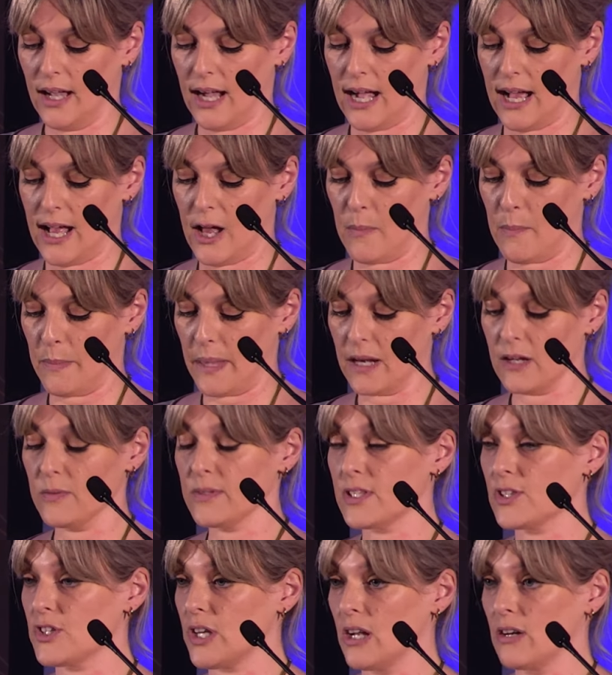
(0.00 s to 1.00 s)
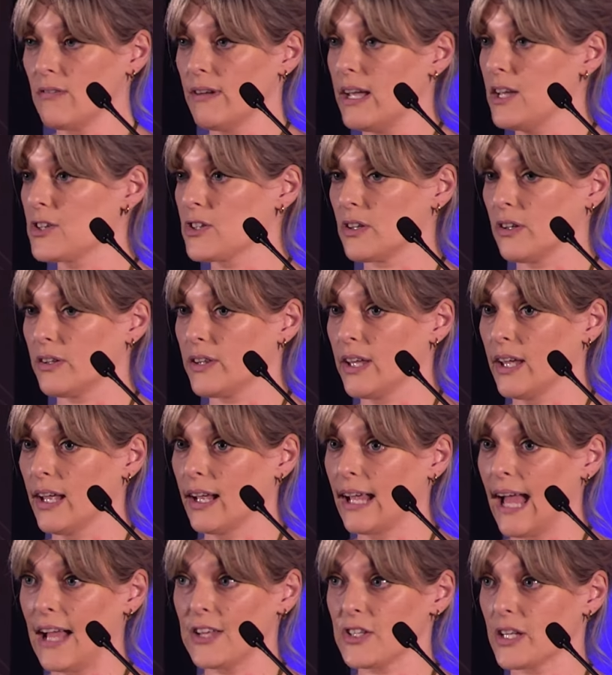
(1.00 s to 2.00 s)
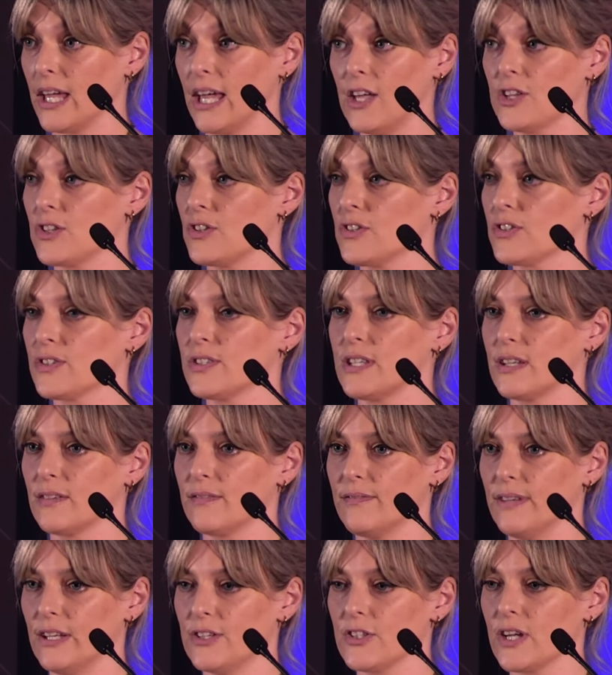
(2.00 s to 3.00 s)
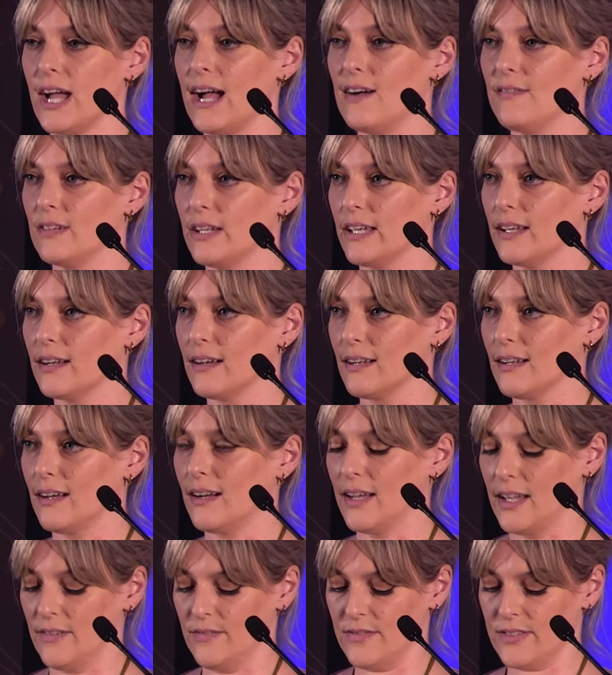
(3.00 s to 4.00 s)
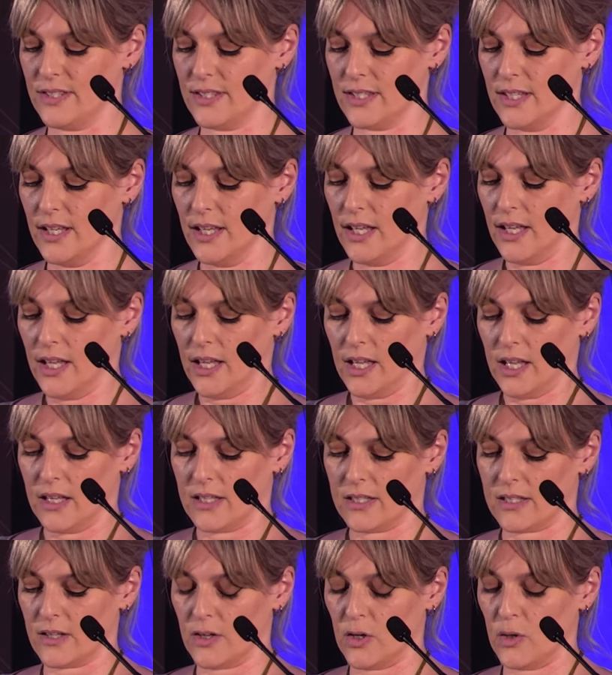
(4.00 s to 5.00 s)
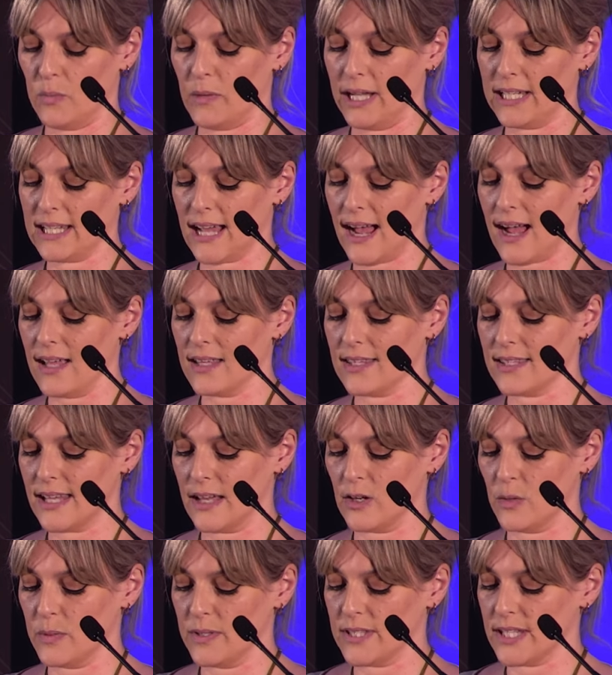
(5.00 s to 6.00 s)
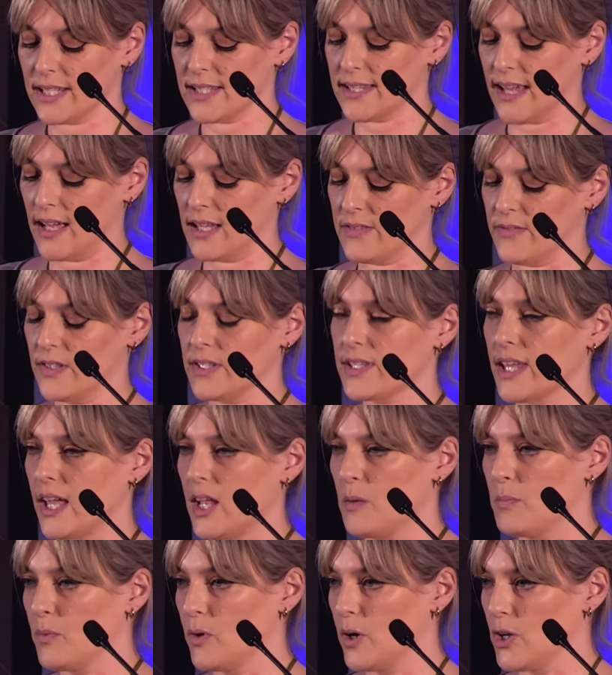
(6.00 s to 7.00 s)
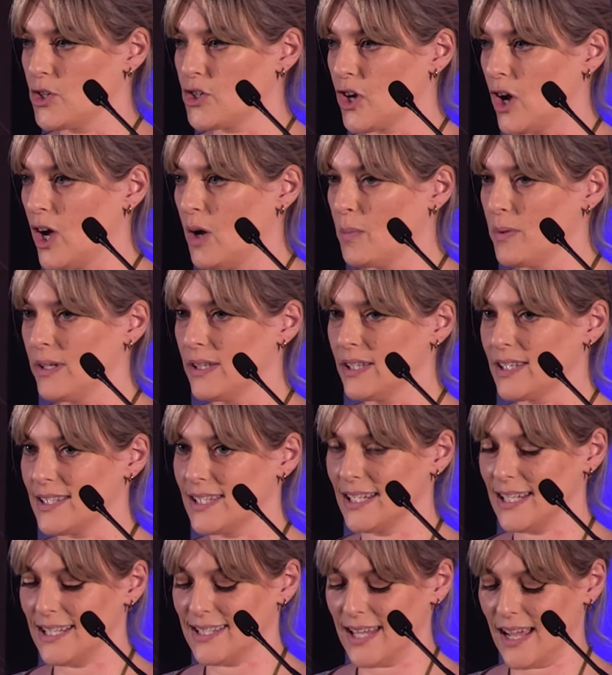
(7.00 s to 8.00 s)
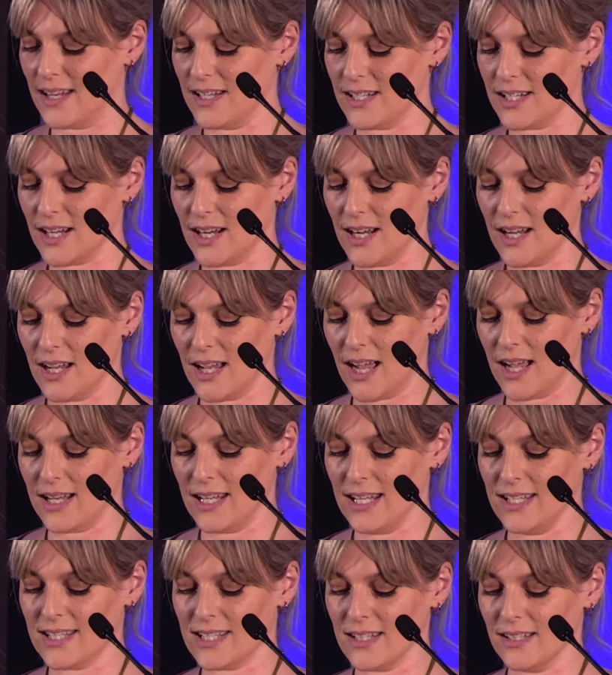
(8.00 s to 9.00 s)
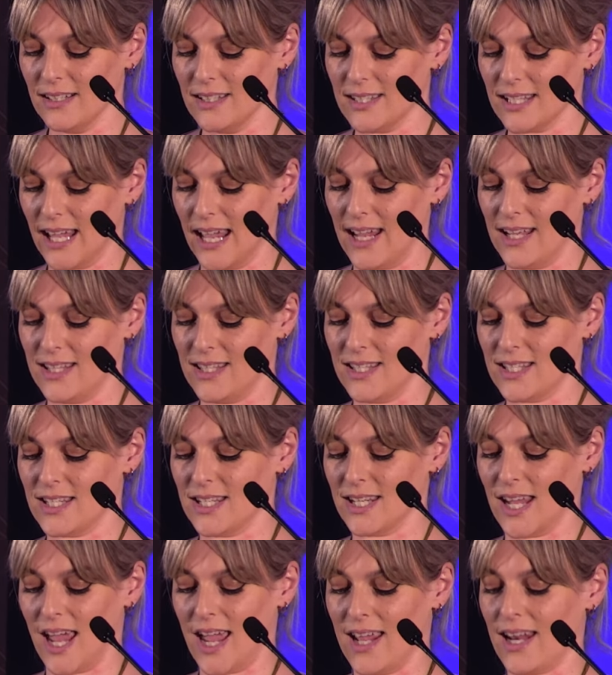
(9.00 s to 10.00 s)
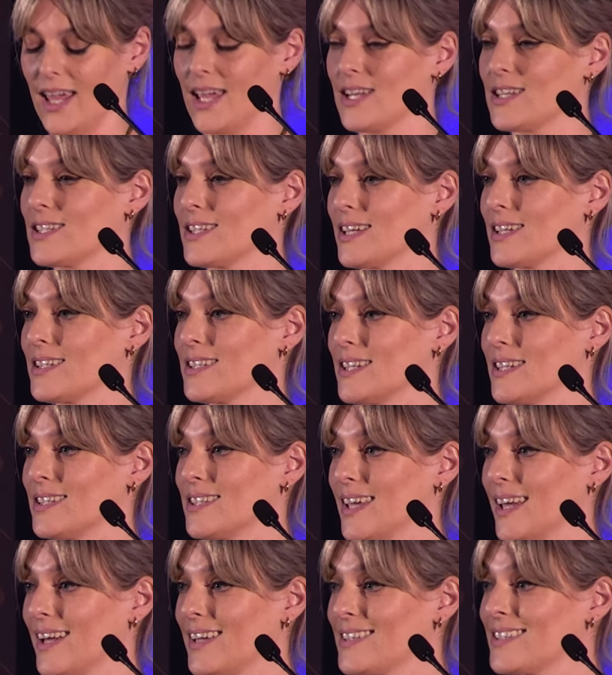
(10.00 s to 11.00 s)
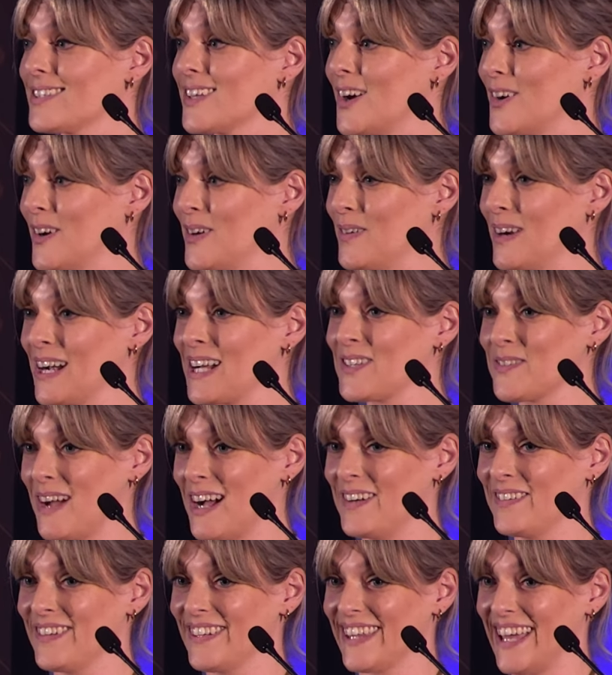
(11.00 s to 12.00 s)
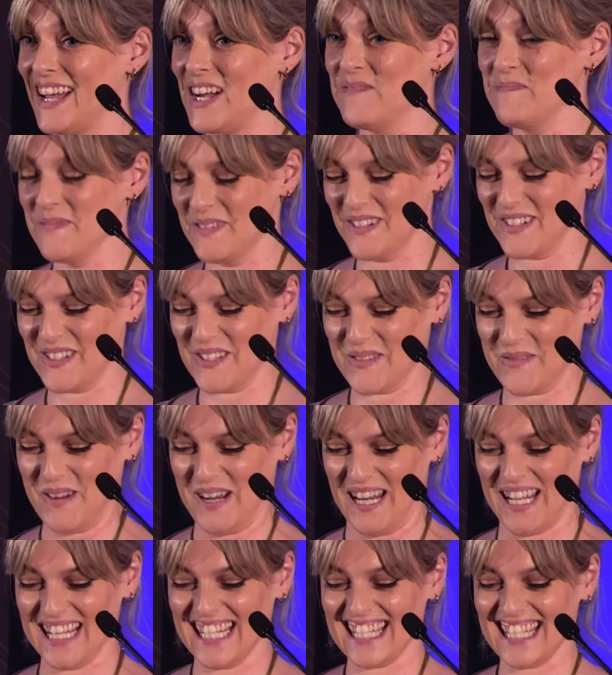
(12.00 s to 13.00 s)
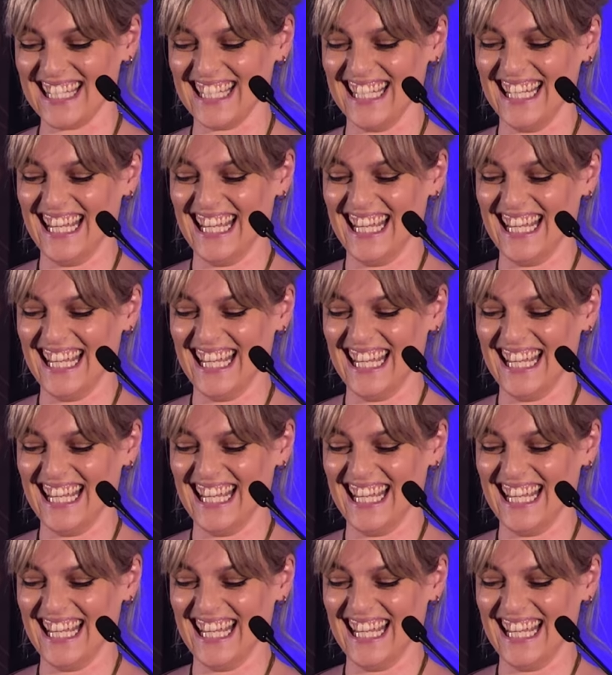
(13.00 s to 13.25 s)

And it was a generational thing. Education just didn't feature heavily in our lives. So my dad set up a successful skateboard shop in the city centre, and he still skates today at age 66. So it worked well for them, which is brilliant.